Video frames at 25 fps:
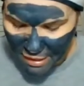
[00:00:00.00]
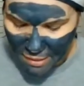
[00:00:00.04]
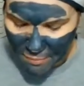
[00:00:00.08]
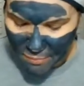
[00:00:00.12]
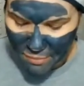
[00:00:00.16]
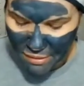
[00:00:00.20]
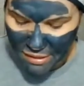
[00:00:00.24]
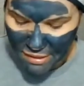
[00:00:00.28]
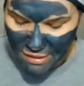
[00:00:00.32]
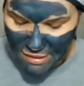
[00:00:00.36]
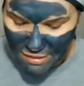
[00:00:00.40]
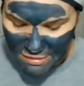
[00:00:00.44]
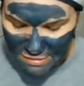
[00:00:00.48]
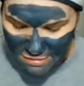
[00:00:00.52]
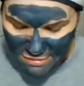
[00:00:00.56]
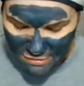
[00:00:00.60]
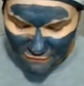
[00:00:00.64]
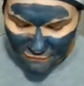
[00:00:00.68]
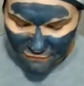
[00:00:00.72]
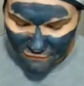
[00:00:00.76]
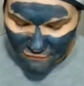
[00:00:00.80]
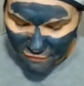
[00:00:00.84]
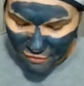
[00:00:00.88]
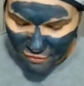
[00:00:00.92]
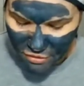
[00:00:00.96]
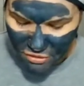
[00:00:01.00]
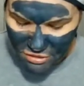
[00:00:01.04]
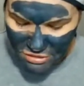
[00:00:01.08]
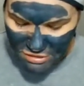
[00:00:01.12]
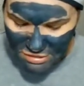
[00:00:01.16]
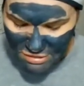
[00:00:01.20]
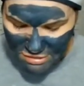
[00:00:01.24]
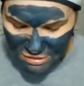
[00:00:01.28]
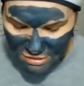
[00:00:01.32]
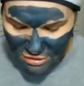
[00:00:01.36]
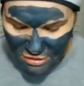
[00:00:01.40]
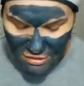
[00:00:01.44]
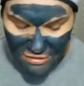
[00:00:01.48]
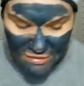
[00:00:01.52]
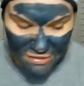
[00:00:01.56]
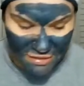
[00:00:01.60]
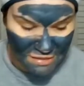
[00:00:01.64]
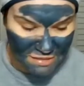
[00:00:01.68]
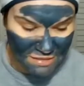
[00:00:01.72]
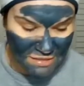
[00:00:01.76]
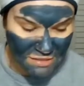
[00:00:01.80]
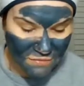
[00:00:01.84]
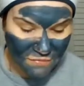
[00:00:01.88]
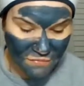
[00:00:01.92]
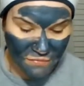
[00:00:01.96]
Because first on
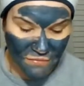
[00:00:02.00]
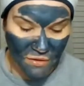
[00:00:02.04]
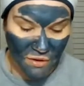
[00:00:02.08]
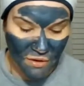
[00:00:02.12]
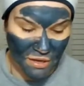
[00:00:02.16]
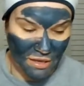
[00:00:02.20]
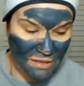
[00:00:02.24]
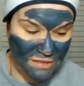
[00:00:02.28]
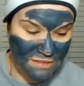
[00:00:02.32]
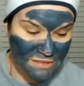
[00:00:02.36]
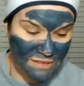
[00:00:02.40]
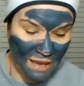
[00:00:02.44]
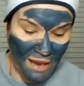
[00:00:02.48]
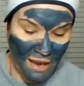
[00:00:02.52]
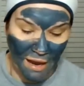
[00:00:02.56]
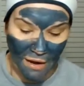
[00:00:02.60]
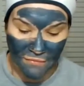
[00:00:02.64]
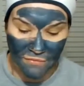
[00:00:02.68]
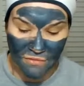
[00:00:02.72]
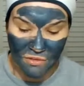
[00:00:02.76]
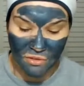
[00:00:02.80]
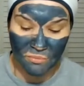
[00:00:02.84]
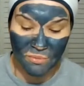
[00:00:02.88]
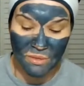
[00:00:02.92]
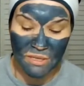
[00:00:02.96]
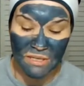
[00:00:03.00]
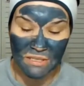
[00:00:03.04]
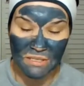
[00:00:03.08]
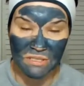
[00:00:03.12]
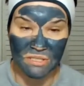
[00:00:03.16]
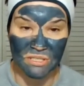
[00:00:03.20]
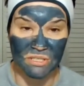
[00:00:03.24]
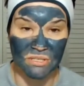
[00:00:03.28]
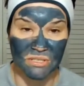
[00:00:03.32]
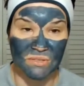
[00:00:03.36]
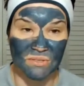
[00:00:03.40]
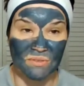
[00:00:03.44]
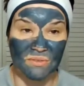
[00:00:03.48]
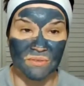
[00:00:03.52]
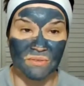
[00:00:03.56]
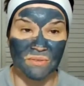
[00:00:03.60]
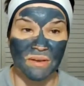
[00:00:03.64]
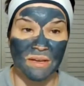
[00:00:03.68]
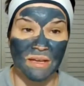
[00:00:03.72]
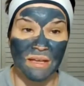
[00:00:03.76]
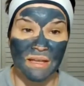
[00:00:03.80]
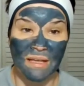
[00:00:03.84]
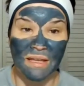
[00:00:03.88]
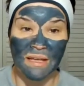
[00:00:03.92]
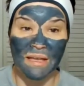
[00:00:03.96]
this foot, after we do
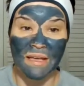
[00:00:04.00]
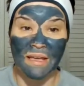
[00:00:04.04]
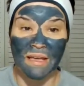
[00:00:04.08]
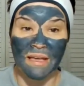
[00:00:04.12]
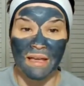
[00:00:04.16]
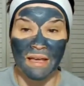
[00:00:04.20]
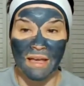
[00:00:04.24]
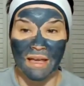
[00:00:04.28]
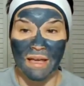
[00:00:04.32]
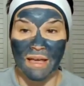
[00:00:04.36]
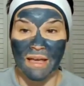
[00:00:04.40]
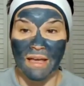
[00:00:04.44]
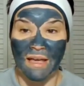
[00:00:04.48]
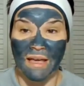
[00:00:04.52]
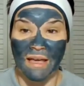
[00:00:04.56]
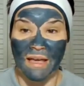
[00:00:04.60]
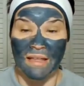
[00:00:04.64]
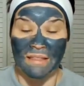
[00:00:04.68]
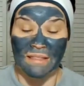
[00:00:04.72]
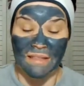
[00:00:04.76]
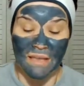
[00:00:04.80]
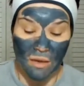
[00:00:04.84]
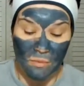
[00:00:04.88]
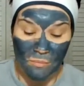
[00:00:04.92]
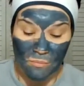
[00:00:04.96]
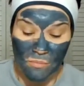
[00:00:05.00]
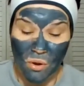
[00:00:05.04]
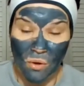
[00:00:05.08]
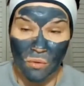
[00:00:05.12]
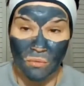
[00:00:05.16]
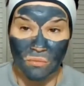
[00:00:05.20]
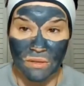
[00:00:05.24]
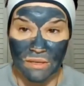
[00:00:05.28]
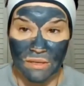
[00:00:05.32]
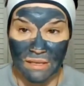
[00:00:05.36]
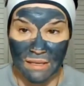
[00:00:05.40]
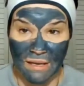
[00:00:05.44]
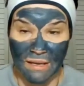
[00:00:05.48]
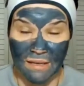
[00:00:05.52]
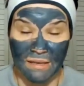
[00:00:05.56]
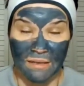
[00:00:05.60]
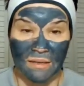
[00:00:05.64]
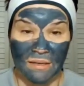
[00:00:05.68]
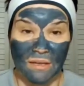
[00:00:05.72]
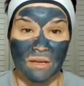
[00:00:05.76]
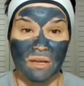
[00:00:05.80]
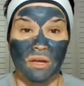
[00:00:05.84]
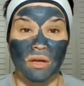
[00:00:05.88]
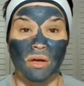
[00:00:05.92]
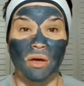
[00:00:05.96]
the emollient,
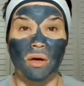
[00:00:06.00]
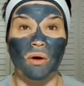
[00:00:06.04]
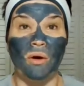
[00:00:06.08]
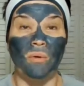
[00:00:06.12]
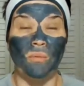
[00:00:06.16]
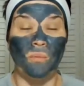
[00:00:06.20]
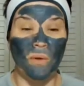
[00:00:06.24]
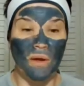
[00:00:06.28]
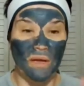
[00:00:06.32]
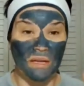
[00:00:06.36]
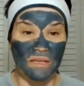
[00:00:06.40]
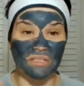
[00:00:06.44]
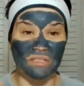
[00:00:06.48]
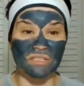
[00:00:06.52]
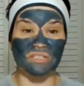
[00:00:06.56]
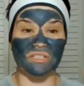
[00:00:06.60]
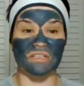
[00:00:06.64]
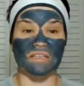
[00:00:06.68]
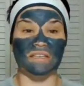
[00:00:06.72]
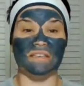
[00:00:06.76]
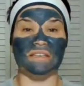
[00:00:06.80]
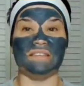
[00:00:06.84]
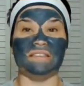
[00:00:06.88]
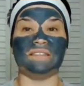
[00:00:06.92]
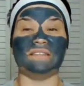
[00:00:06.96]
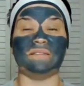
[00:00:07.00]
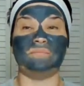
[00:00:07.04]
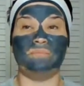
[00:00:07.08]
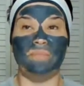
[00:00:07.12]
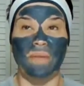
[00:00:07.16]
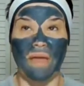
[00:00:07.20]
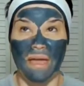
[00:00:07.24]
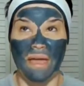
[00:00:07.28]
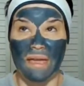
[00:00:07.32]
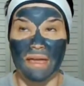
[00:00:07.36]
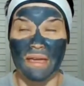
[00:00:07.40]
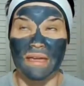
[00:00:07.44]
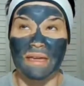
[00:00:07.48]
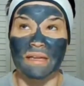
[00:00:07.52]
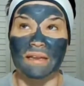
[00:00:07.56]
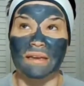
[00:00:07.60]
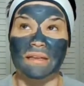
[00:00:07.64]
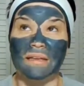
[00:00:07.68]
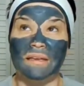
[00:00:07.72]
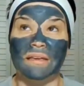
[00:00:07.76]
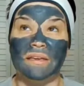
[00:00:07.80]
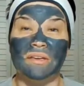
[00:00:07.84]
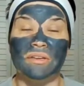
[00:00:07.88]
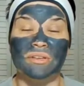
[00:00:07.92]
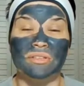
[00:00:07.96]
which is made
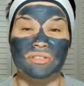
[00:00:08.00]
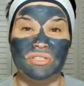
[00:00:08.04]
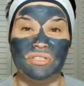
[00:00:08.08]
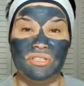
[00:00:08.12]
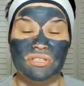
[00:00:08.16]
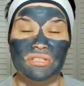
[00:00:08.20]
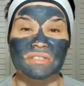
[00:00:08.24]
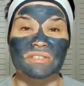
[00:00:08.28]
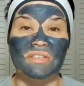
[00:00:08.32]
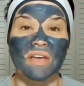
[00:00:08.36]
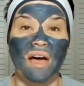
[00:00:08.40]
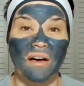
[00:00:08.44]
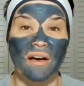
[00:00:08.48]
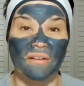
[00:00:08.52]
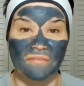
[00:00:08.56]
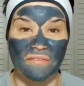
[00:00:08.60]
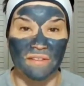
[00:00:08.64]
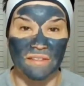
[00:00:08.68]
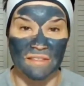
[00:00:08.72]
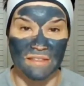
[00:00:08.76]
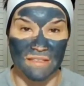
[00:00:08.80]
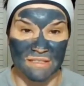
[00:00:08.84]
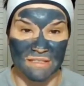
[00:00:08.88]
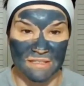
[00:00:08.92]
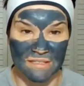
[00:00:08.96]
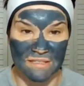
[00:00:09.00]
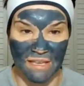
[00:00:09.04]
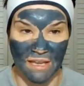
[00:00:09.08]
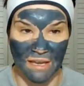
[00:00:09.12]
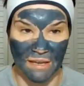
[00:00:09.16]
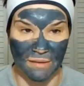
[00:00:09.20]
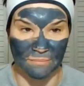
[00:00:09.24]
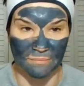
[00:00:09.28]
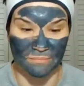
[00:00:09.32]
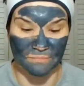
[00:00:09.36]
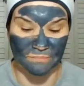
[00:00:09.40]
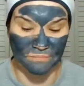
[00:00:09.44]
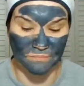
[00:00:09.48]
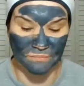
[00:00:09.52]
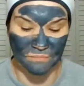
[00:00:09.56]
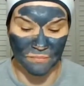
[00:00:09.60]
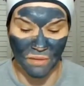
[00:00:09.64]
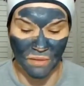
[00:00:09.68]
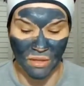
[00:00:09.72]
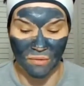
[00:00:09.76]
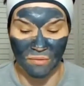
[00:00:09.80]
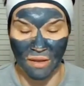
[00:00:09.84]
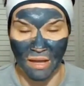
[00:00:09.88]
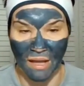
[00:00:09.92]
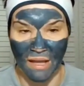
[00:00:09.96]
to soften the skin,
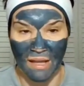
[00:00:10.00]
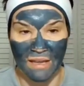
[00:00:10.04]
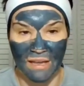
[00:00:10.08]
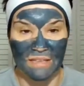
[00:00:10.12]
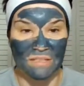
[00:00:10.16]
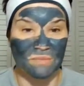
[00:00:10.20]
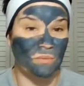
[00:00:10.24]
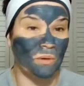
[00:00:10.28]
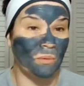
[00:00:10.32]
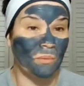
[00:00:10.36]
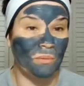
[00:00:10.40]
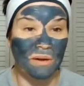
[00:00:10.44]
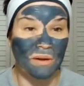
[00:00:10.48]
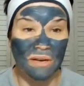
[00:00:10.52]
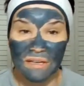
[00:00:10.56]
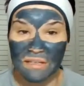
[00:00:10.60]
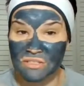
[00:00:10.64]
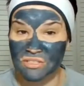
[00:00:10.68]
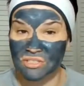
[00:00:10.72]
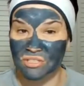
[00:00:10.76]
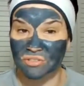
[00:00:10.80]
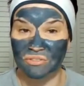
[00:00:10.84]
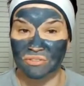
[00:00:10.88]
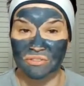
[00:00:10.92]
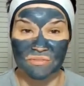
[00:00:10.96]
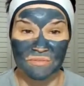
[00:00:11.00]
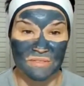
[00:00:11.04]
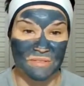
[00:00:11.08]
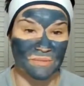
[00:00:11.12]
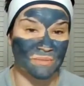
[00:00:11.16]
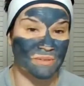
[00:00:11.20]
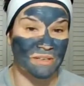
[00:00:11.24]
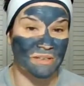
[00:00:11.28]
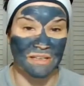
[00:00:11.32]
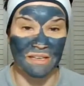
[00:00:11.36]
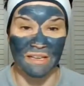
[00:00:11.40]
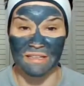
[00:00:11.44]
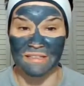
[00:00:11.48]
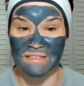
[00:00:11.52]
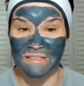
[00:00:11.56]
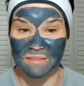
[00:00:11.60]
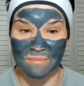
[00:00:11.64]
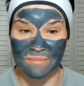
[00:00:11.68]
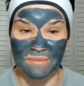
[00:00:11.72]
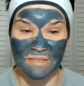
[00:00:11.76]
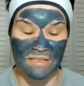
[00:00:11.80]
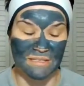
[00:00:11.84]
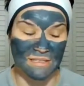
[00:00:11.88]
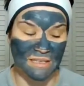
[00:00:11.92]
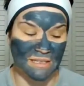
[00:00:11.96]
okay, because what we're going to do is we're going to get some of
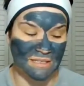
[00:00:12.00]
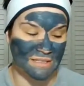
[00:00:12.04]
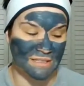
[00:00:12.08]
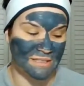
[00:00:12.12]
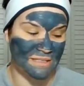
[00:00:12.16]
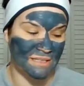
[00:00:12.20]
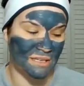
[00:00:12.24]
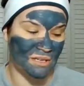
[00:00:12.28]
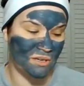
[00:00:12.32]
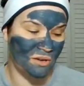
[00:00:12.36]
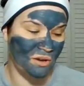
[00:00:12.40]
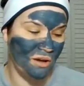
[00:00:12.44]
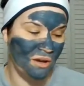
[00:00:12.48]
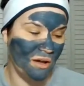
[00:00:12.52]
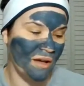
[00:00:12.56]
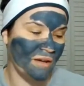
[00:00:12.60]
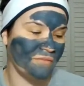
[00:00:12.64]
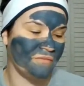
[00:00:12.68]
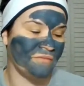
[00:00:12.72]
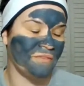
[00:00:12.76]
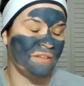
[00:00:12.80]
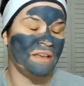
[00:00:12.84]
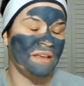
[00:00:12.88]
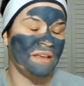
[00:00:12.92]
that dead skin off.